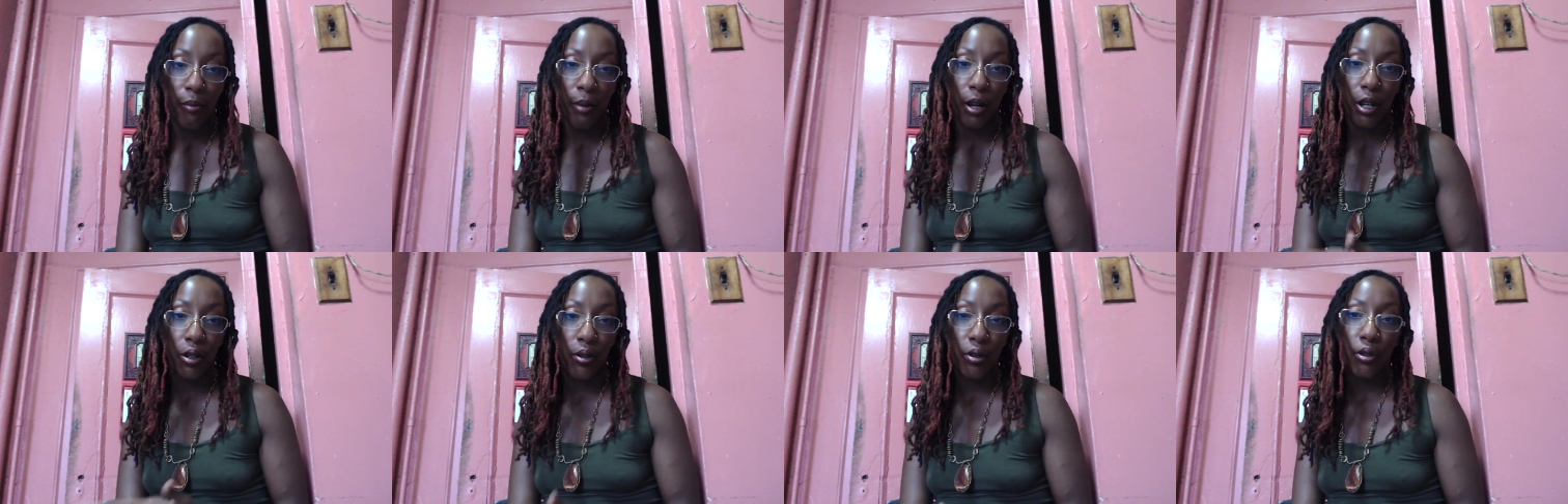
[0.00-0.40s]

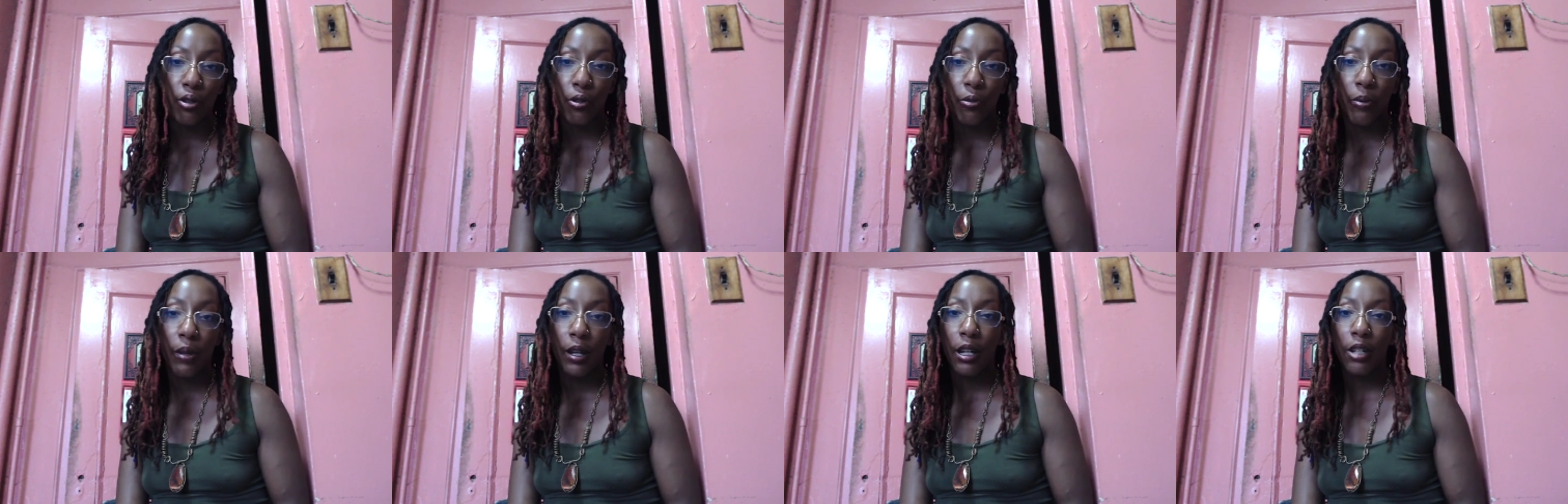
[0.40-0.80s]
my
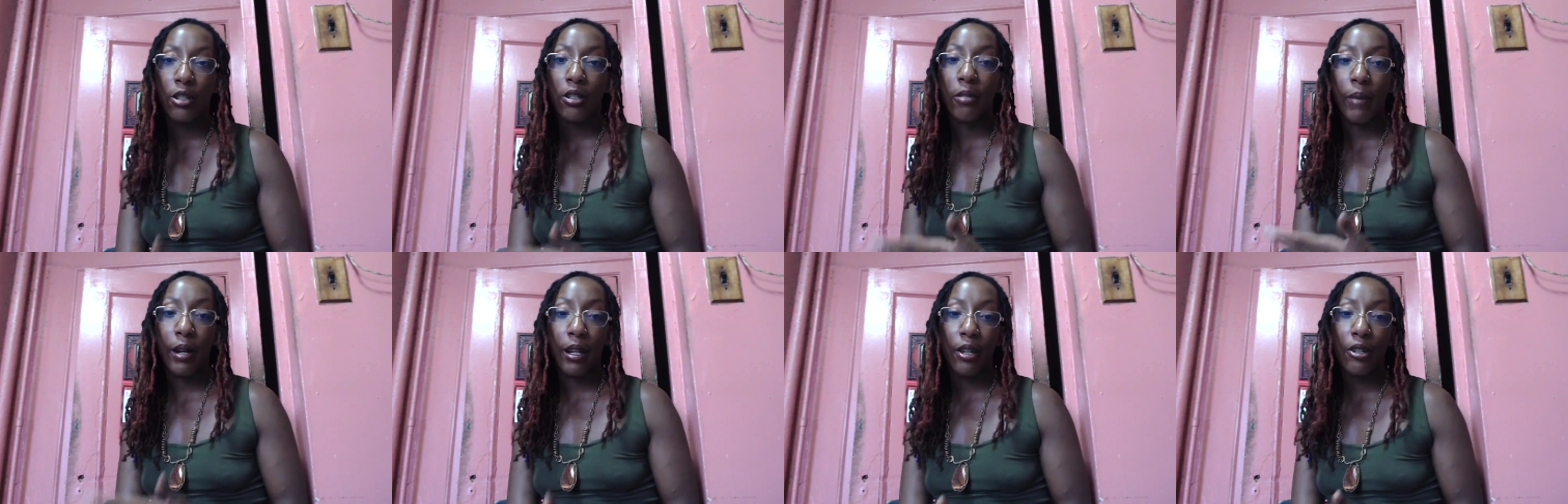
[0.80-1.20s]
YouTube page,
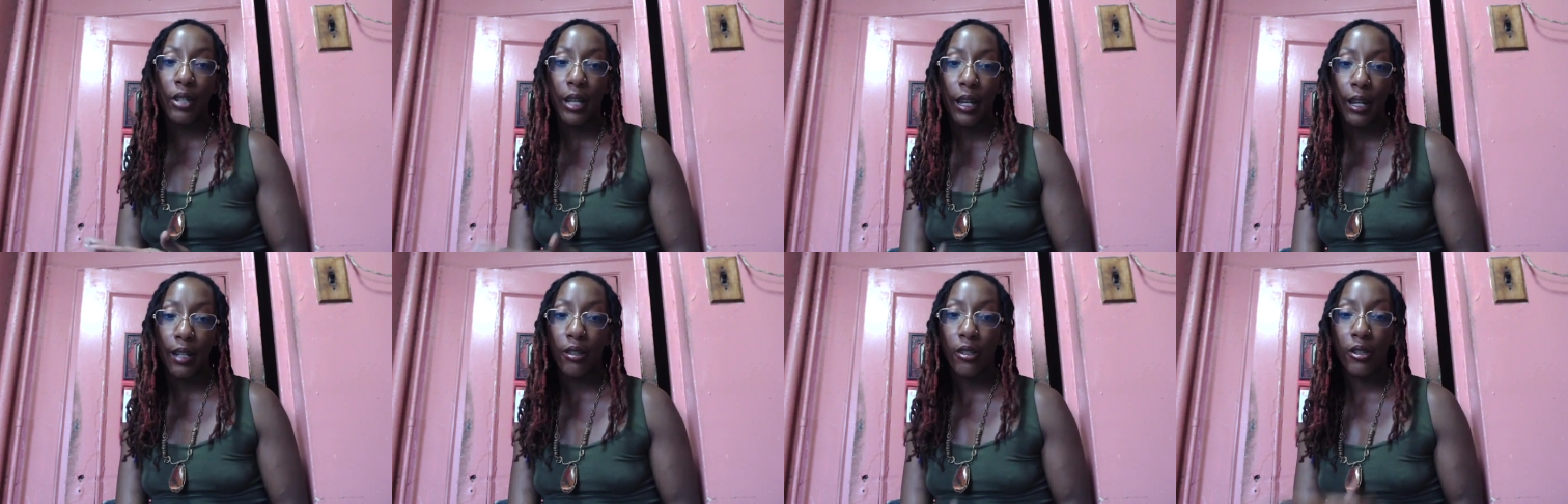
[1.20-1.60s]

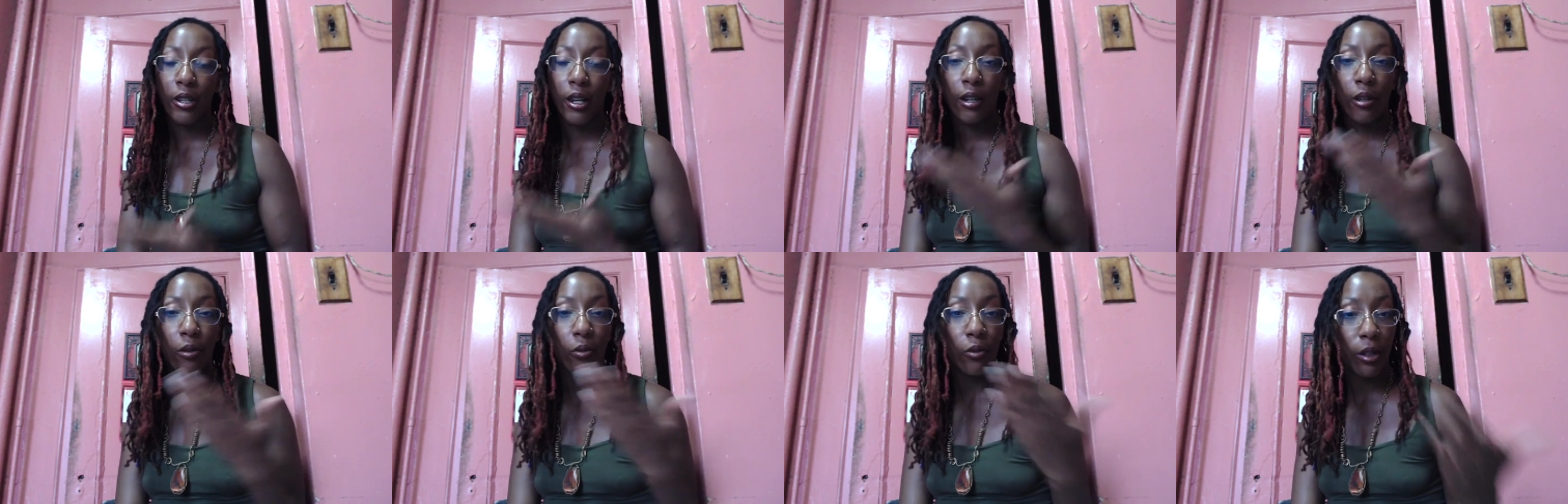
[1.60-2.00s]

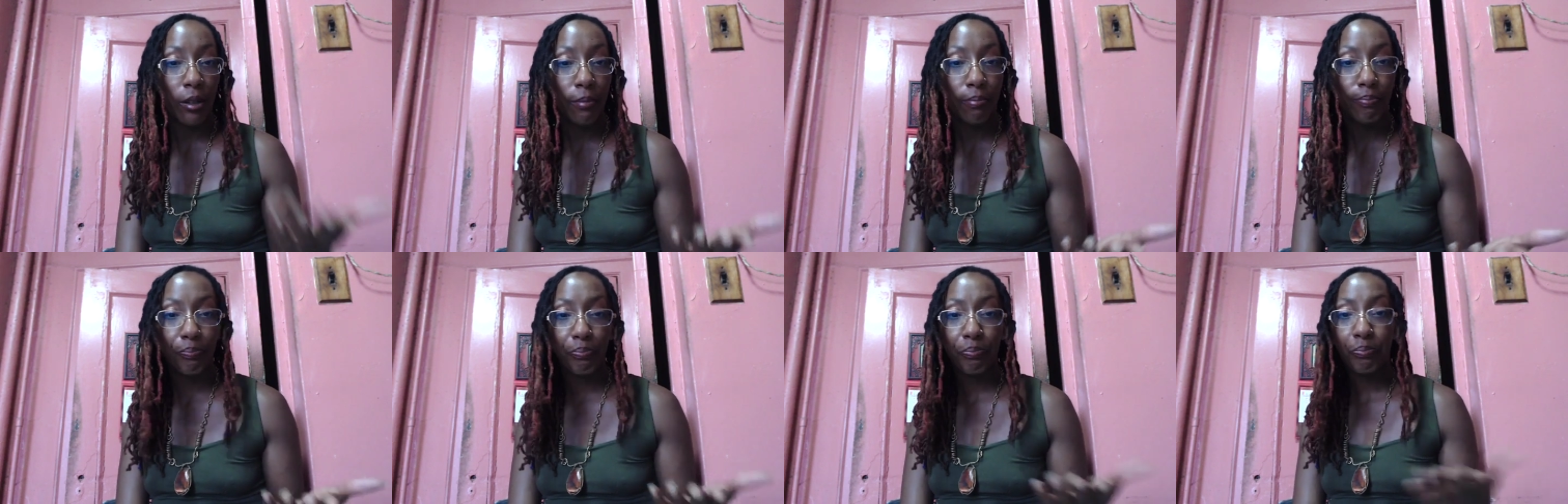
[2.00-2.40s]
TheBodyScientist81.